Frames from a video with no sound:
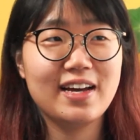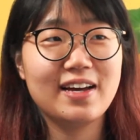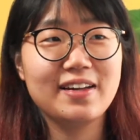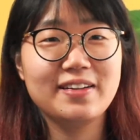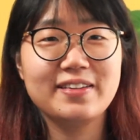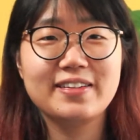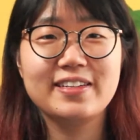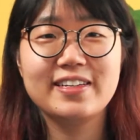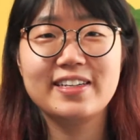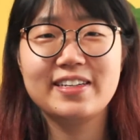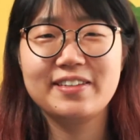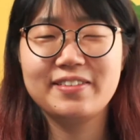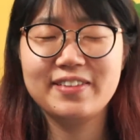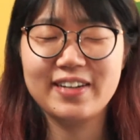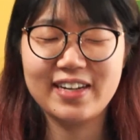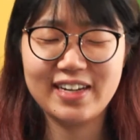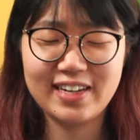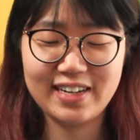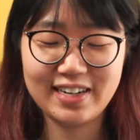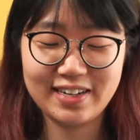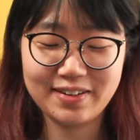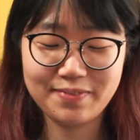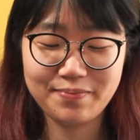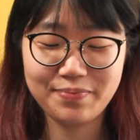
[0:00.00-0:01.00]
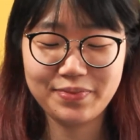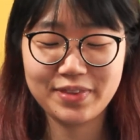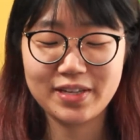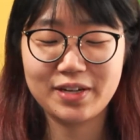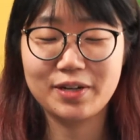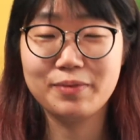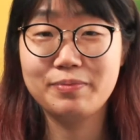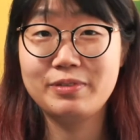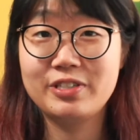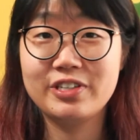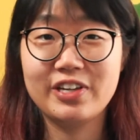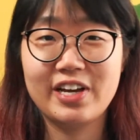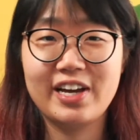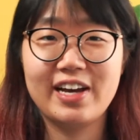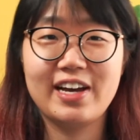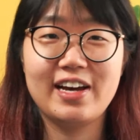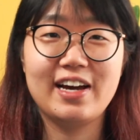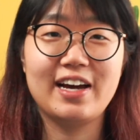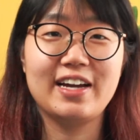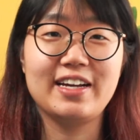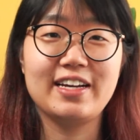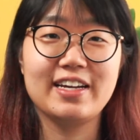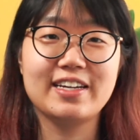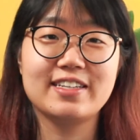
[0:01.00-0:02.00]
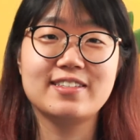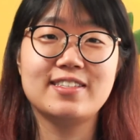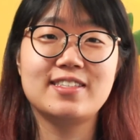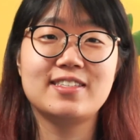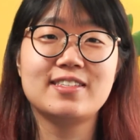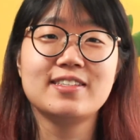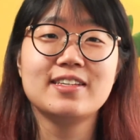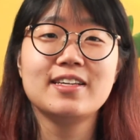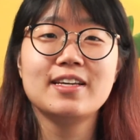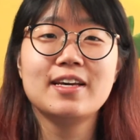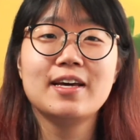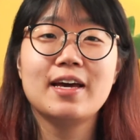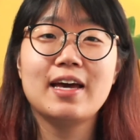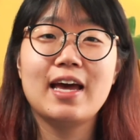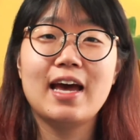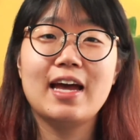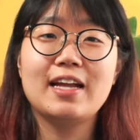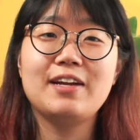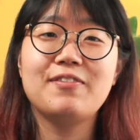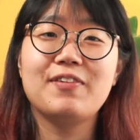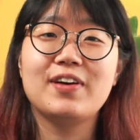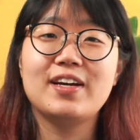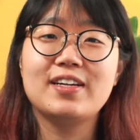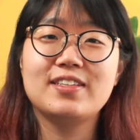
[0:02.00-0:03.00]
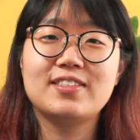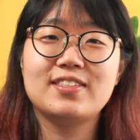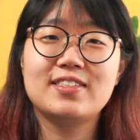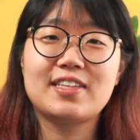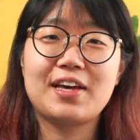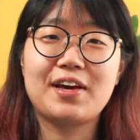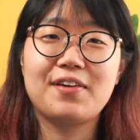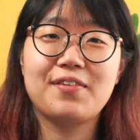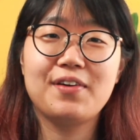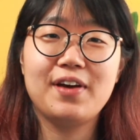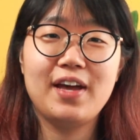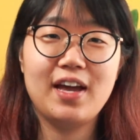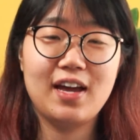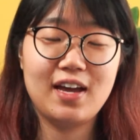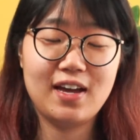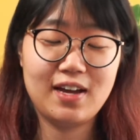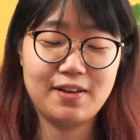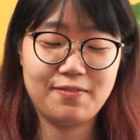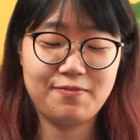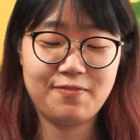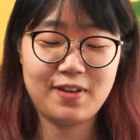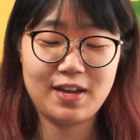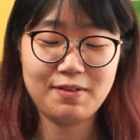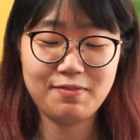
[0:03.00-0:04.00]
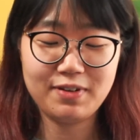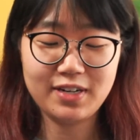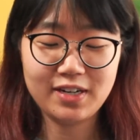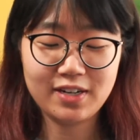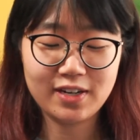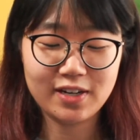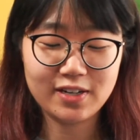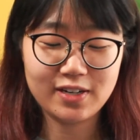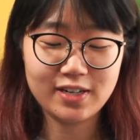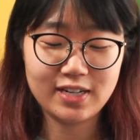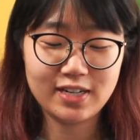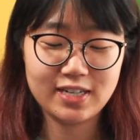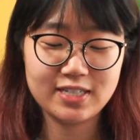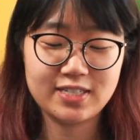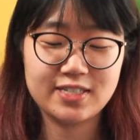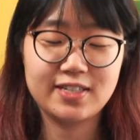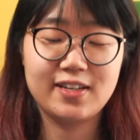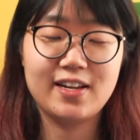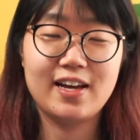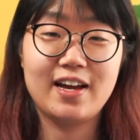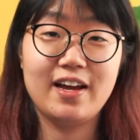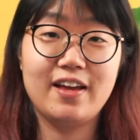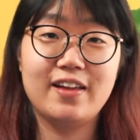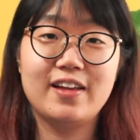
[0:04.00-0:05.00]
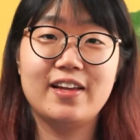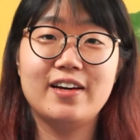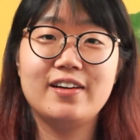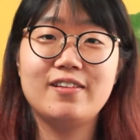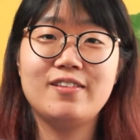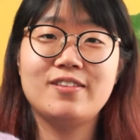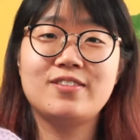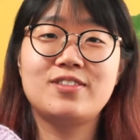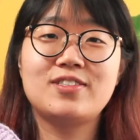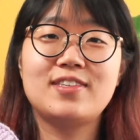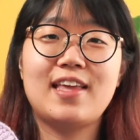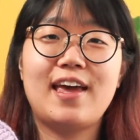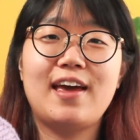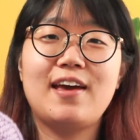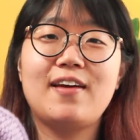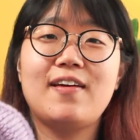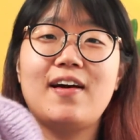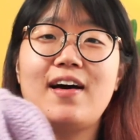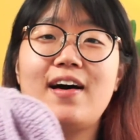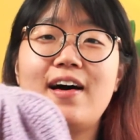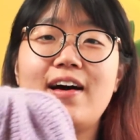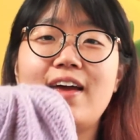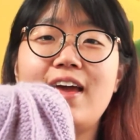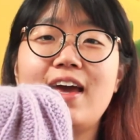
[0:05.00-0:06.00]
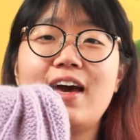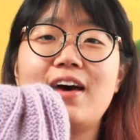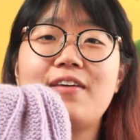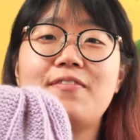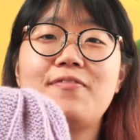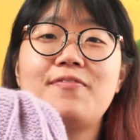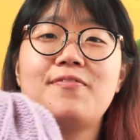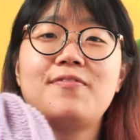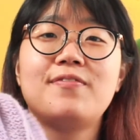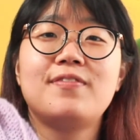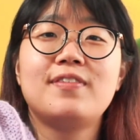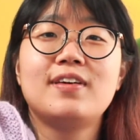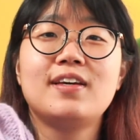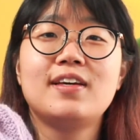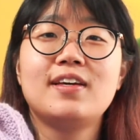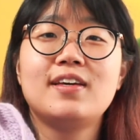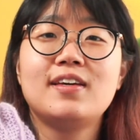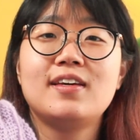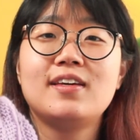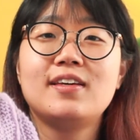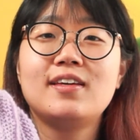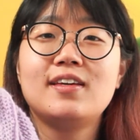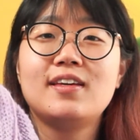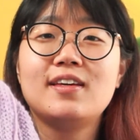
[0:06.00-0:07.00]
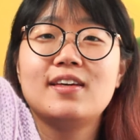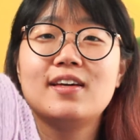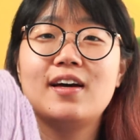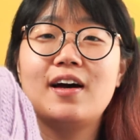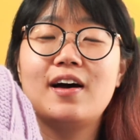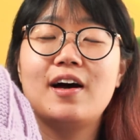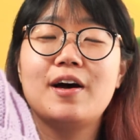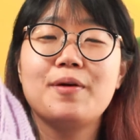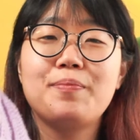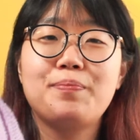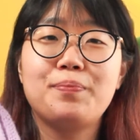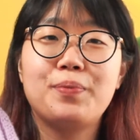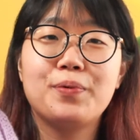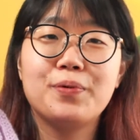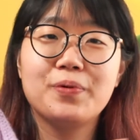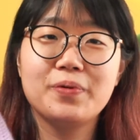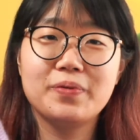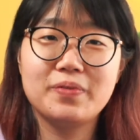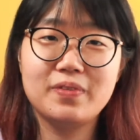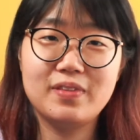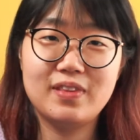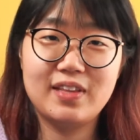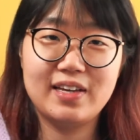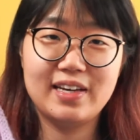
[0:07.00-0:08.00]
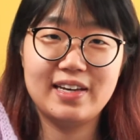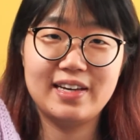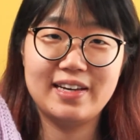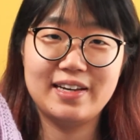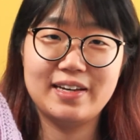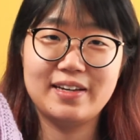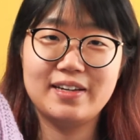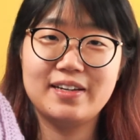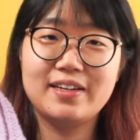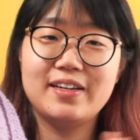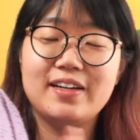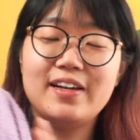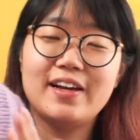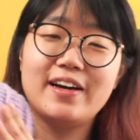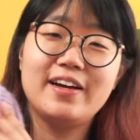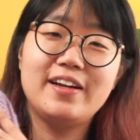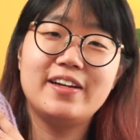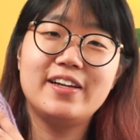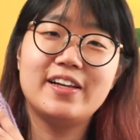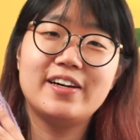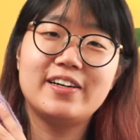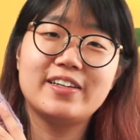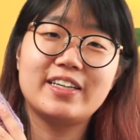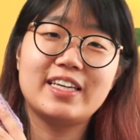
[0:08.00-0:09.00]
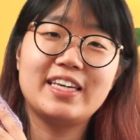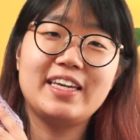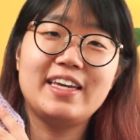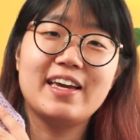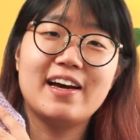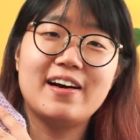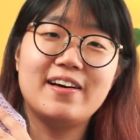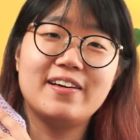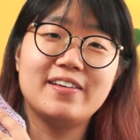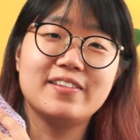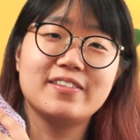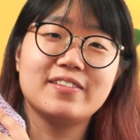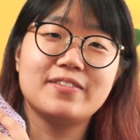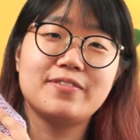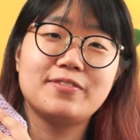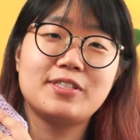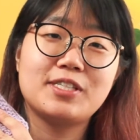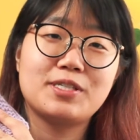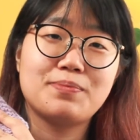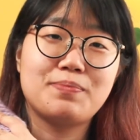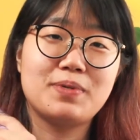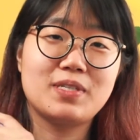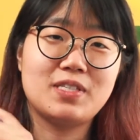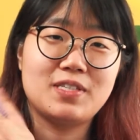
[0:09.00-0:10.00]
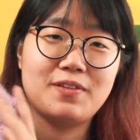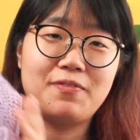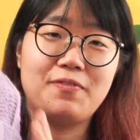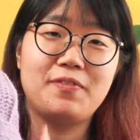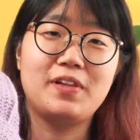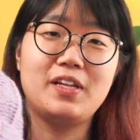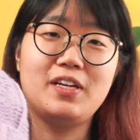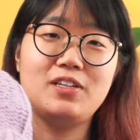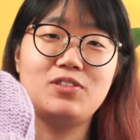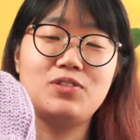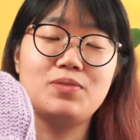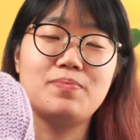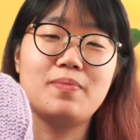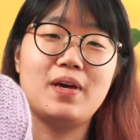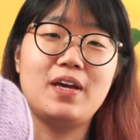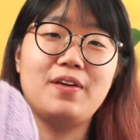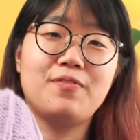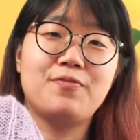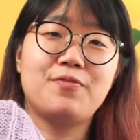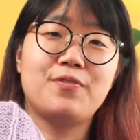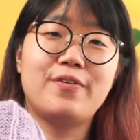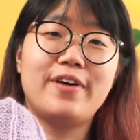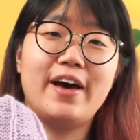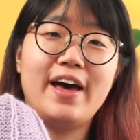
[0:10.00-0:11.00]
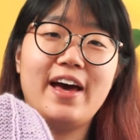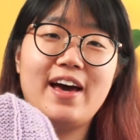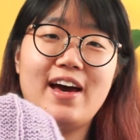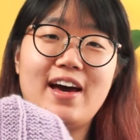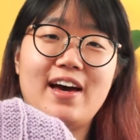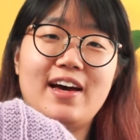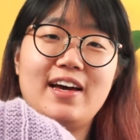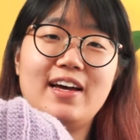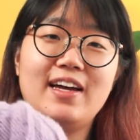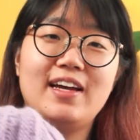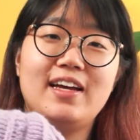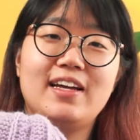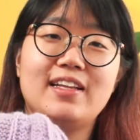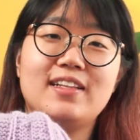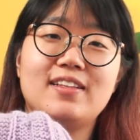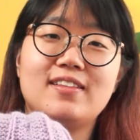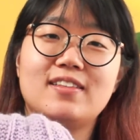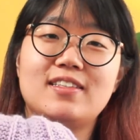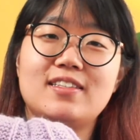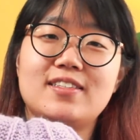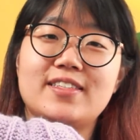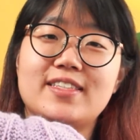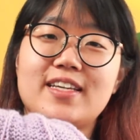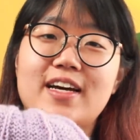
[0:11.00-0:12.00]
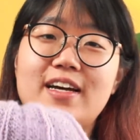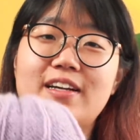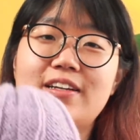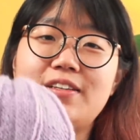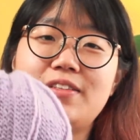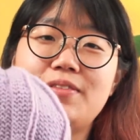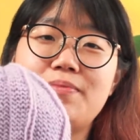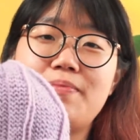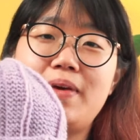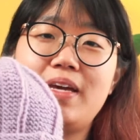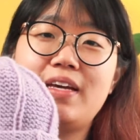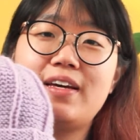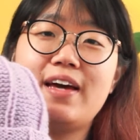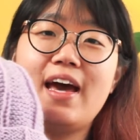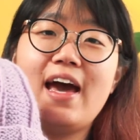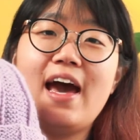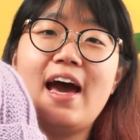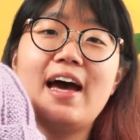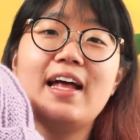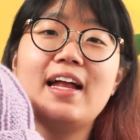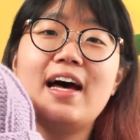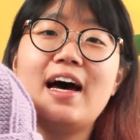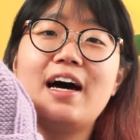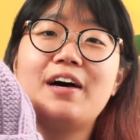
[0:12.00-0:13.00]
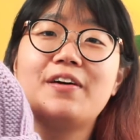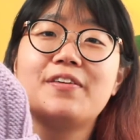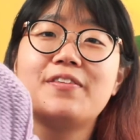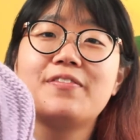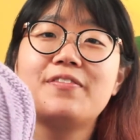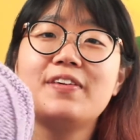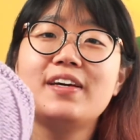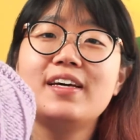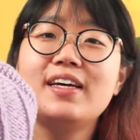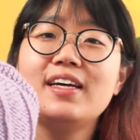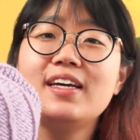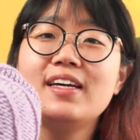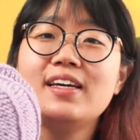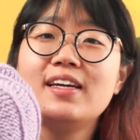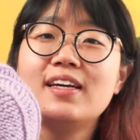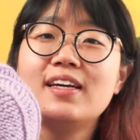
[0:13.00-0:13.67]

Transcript: I don't know, up to her, I guess. Anyway, so her favorite color is lilac, so I bought the lilac yarn specifically to make for her and decided to make a hat out of it.